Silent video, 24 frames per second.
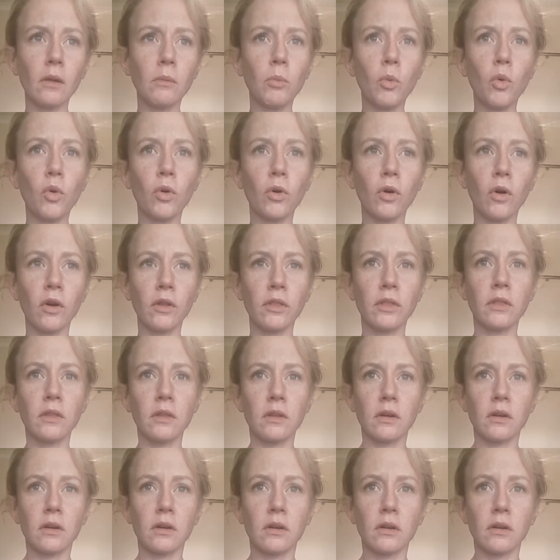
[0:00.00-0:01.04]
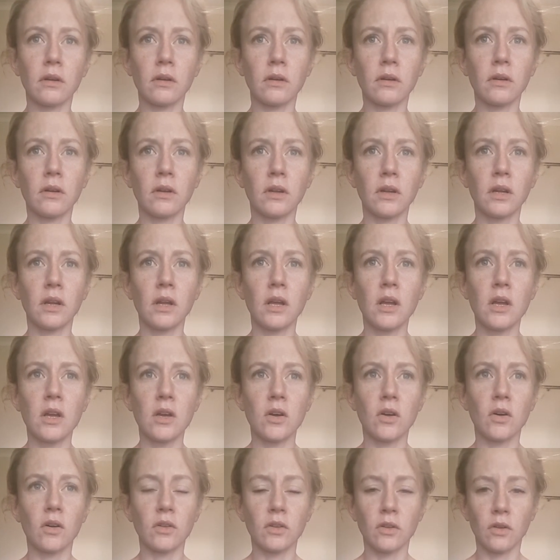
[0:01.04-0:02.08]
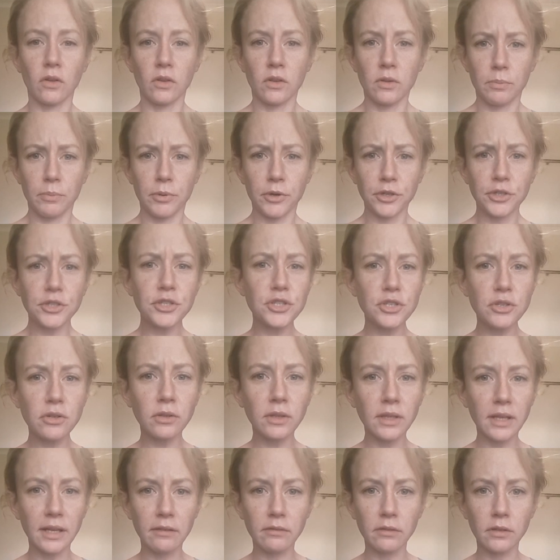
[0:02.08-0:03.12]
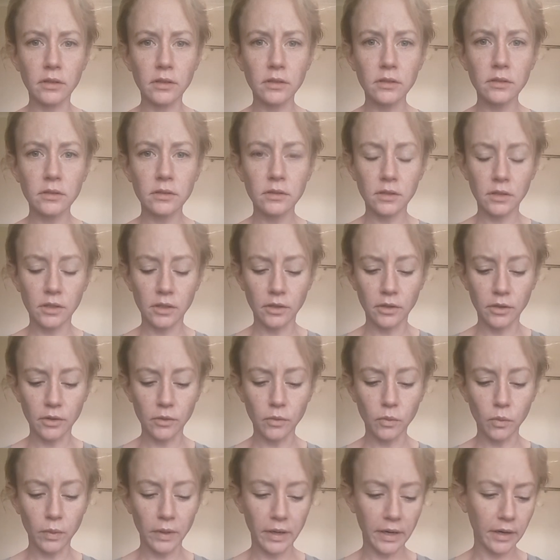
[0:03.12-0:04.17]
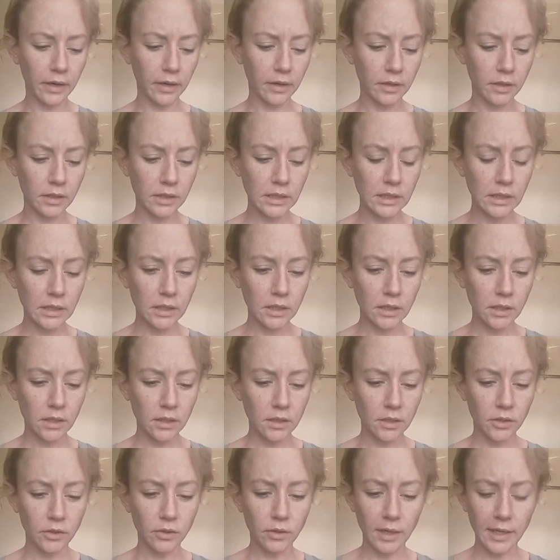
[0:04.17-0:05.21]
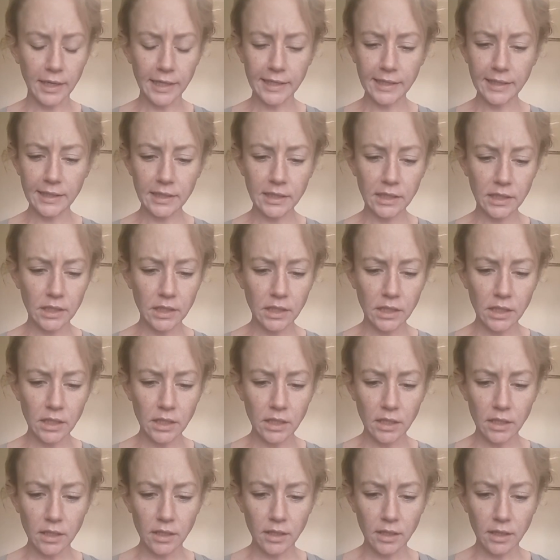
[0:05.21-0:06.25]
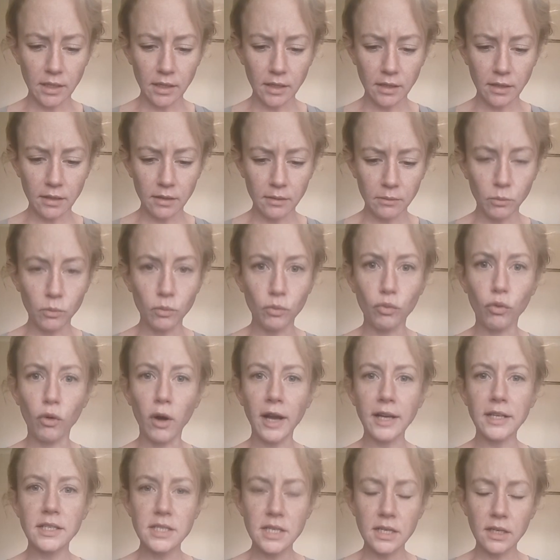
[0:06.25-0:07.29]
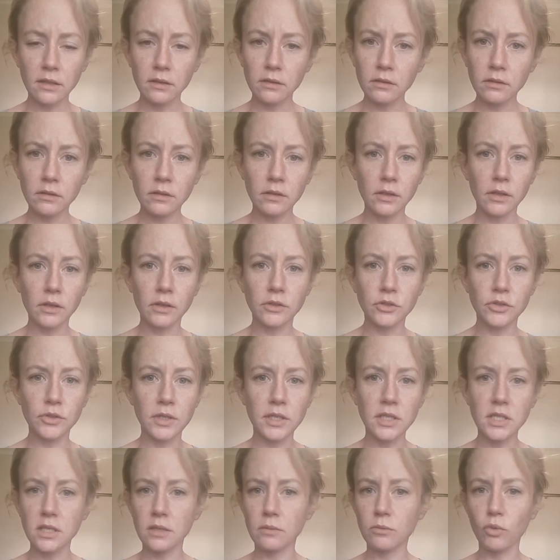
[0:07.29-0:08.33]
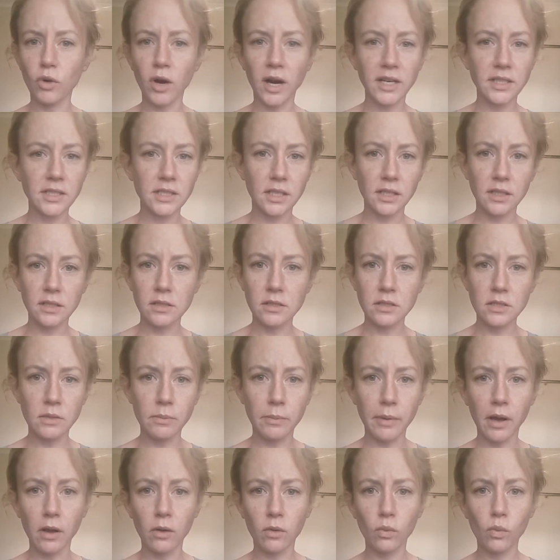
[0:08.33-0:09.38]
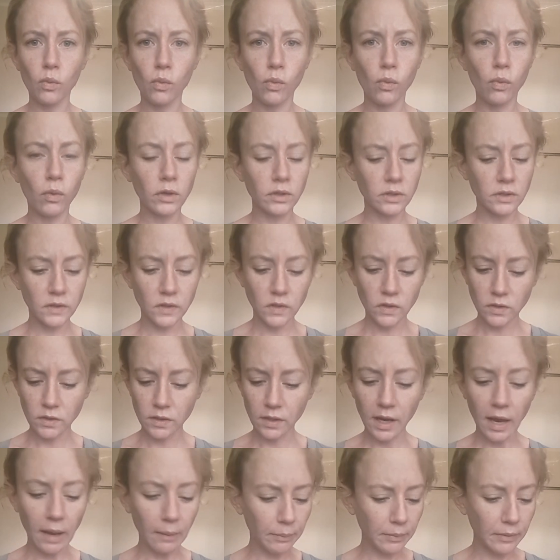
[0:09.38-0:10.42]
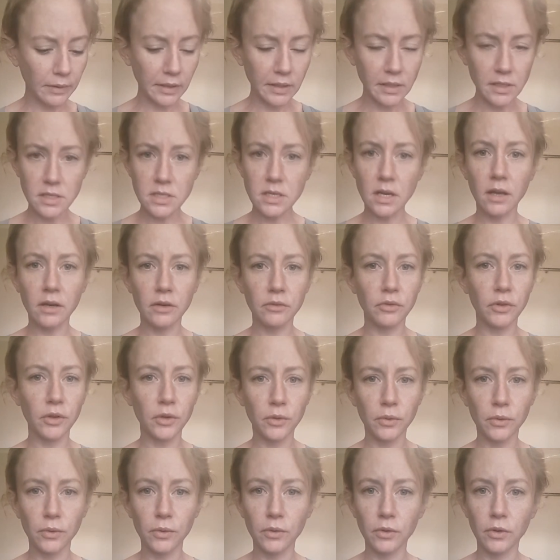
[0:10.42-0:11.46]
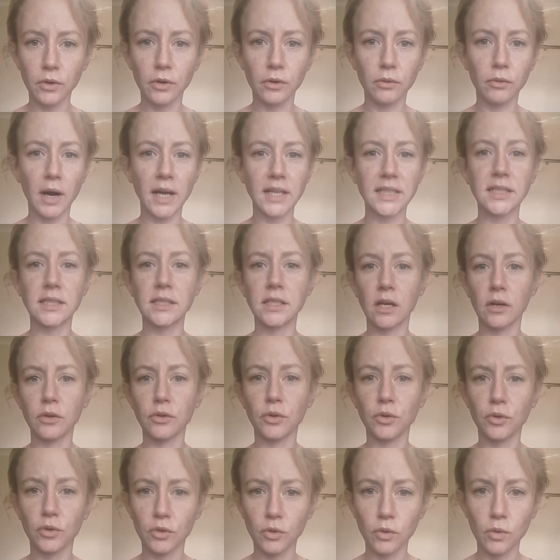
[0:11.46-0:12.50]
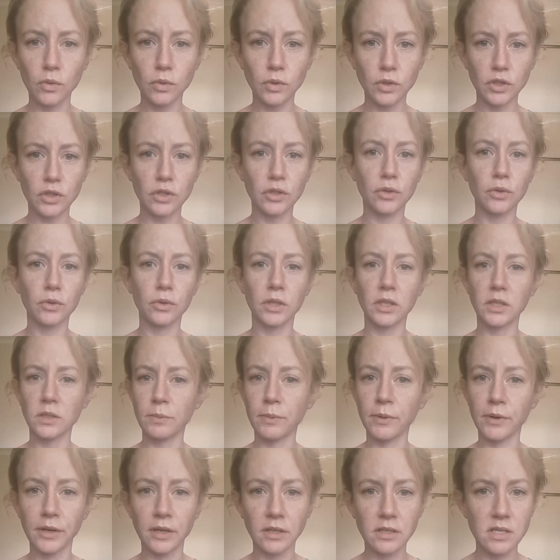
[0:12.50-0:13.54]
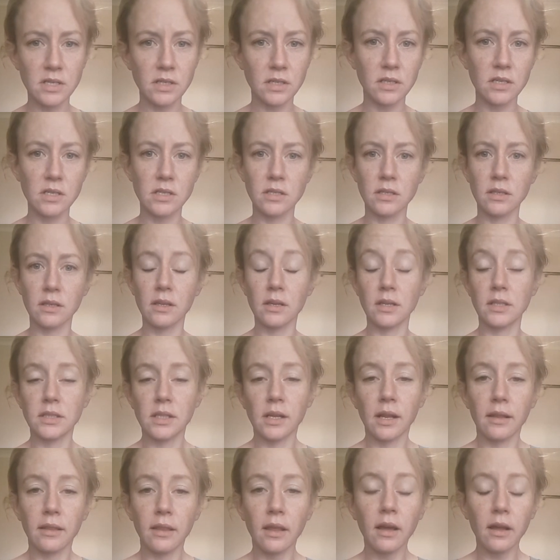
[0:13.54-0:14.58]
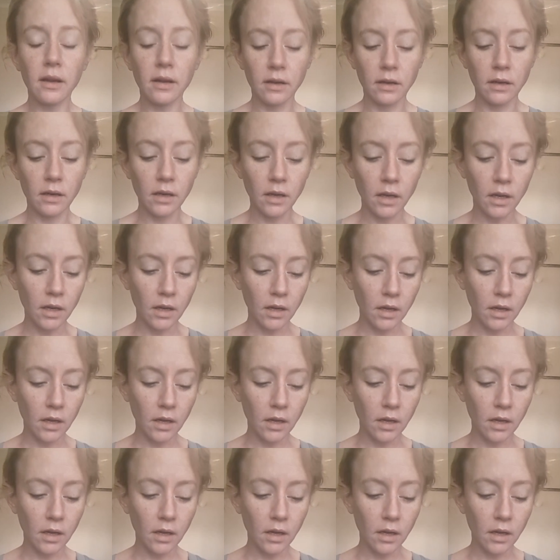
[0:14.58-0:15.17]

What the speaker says: on the personal level, where you're like writing, doing some writings about what's happening inside of you, writing down your thoughts and your experiences and things like that. And